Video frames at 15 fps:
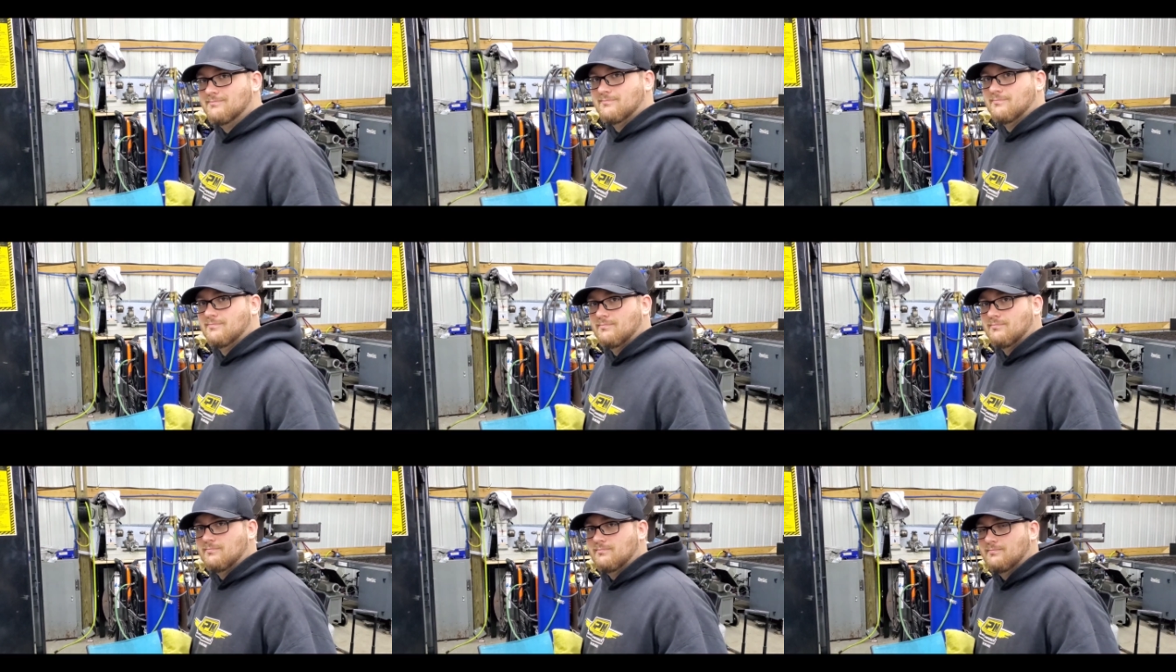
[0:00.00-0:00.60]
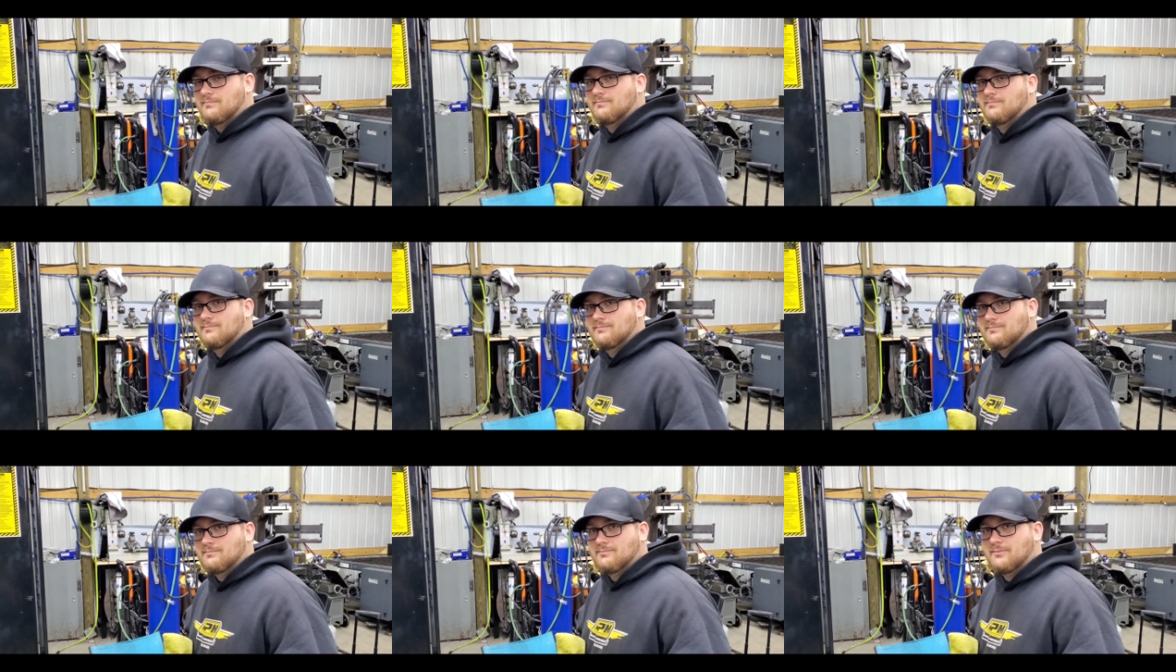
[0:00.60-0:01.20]
Wait a huh?
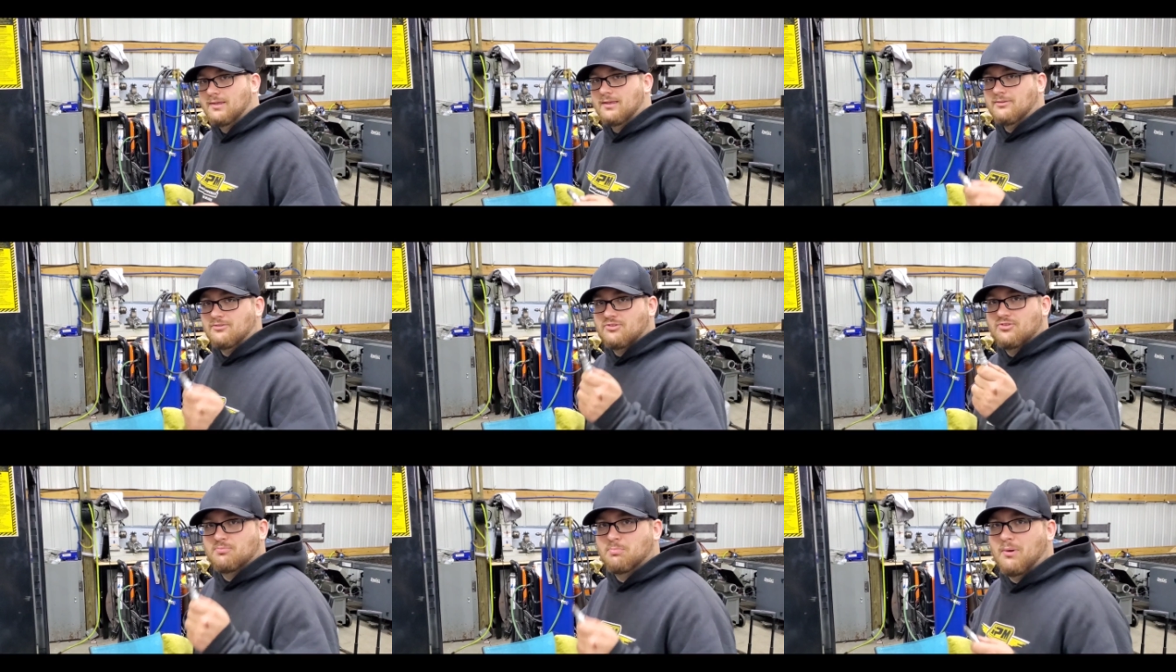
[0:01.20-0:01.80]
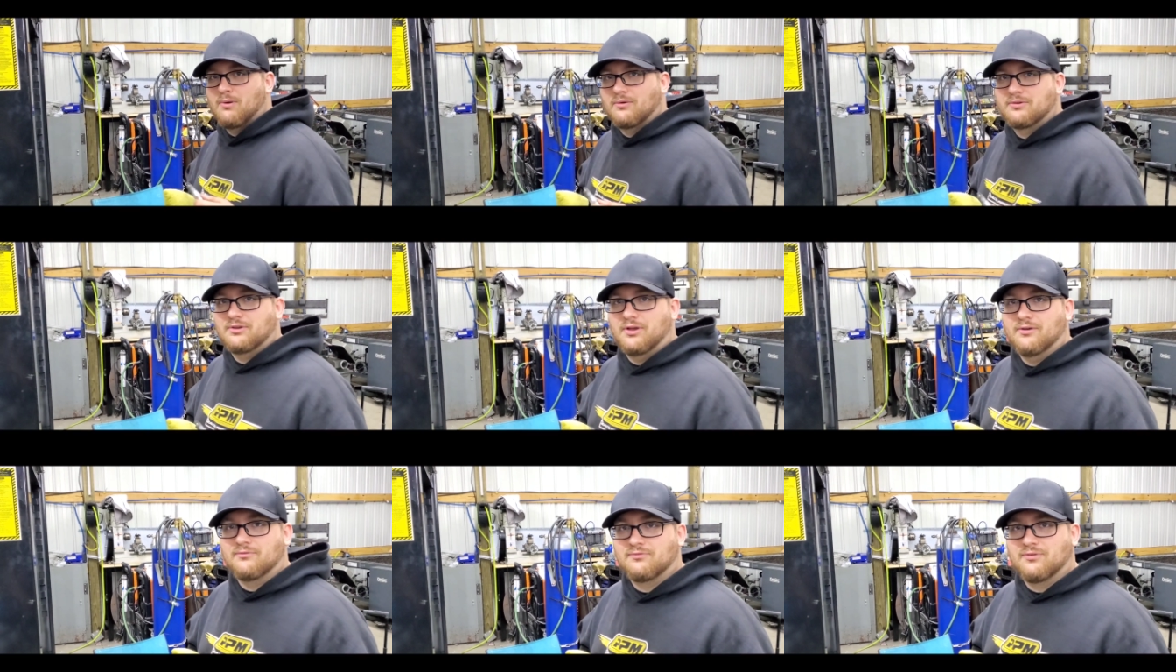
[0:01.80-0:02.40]
get sparked
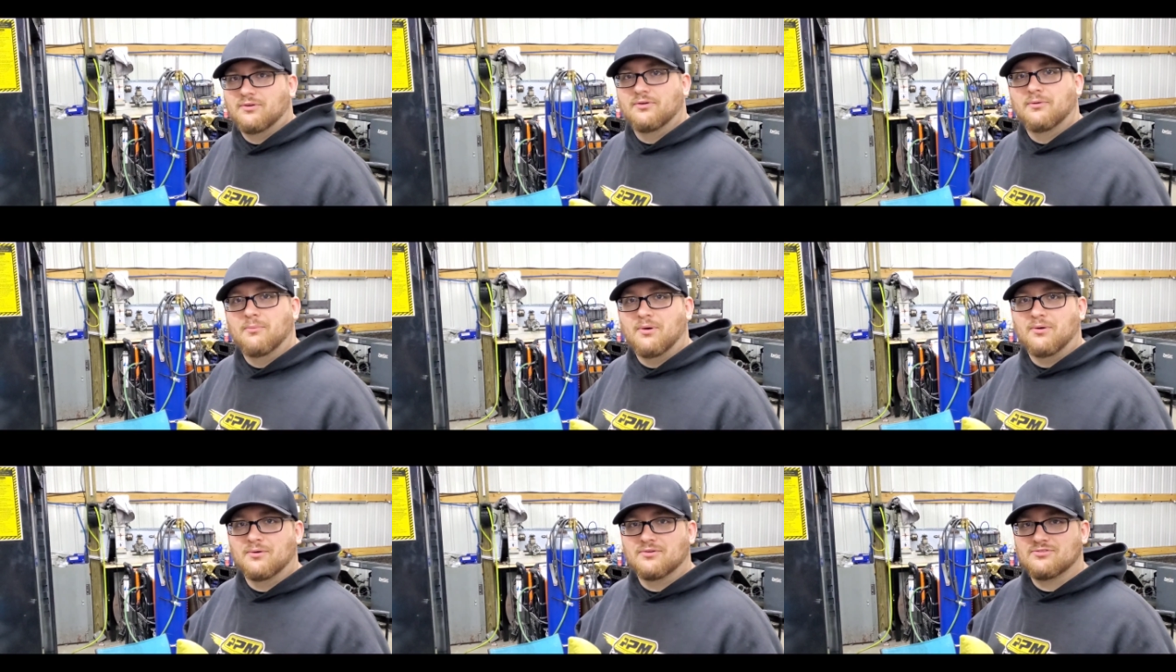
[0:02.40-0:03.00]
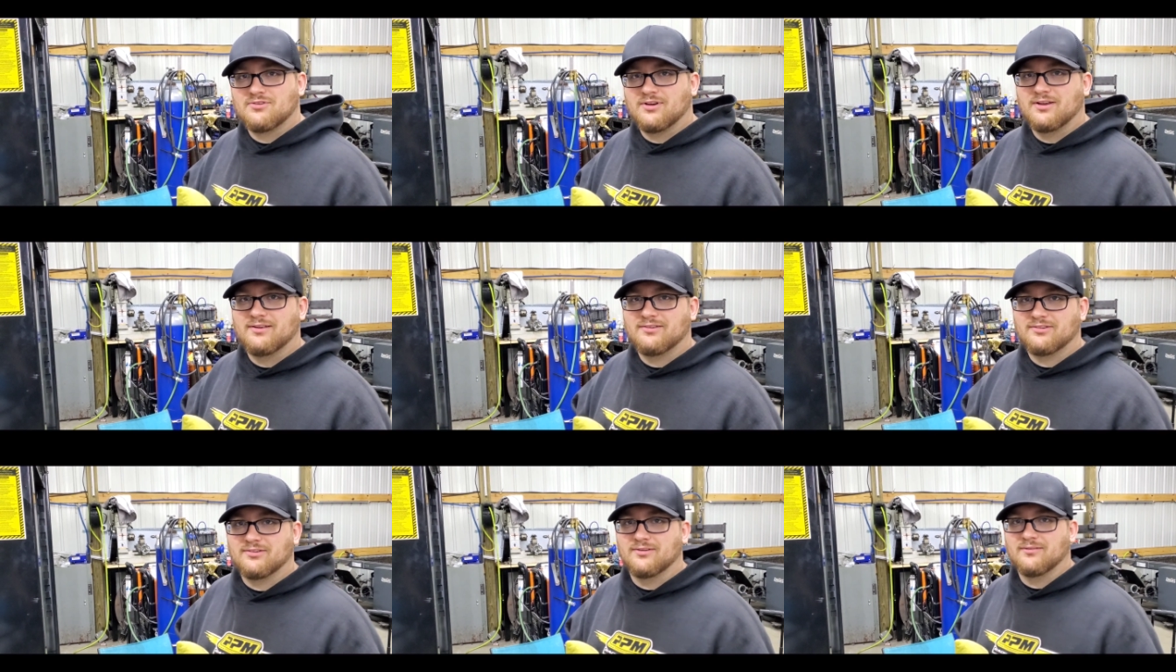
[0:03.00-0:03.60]
up for tomorrow's
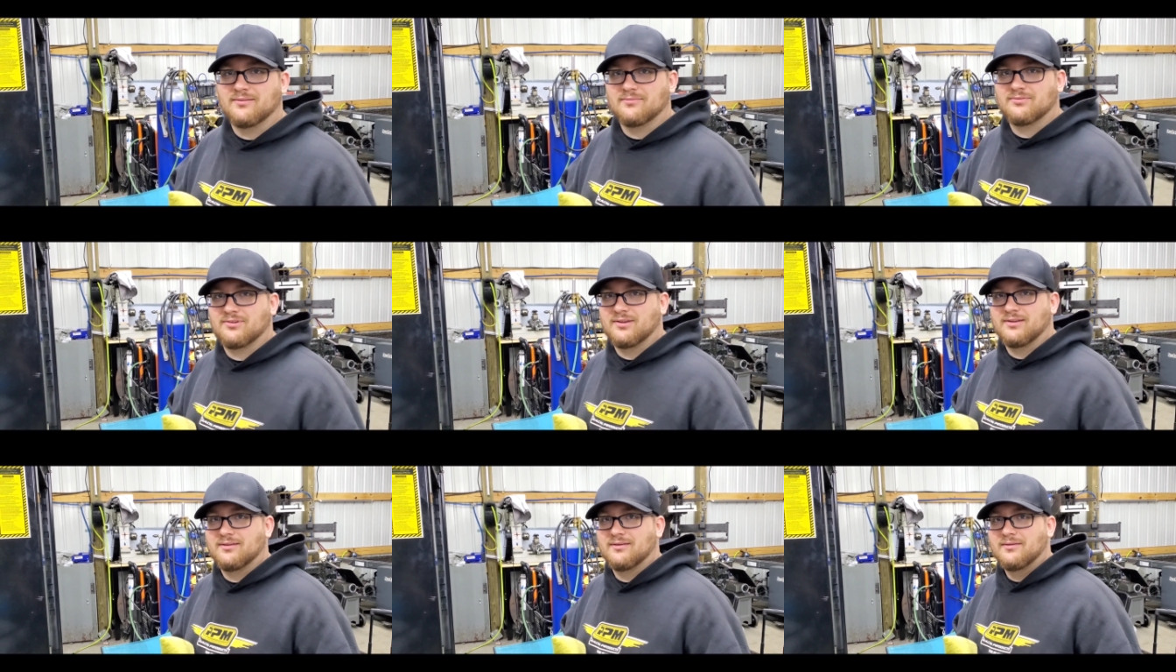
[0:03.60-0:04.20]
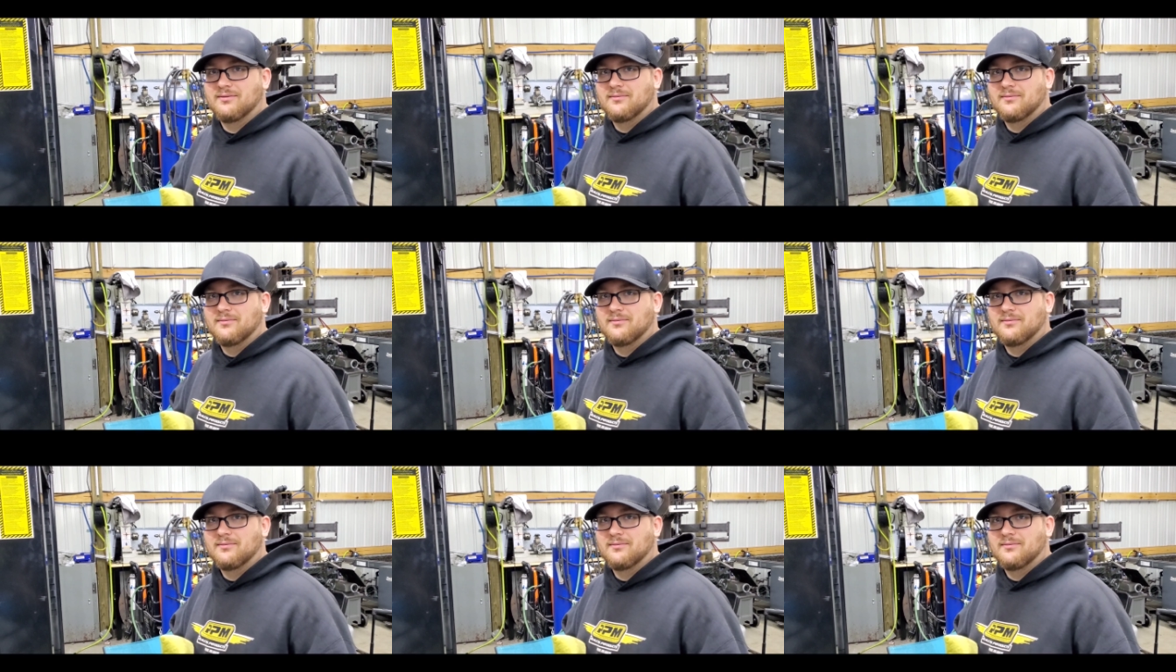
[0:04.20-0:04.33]
race, you know what I'm saying?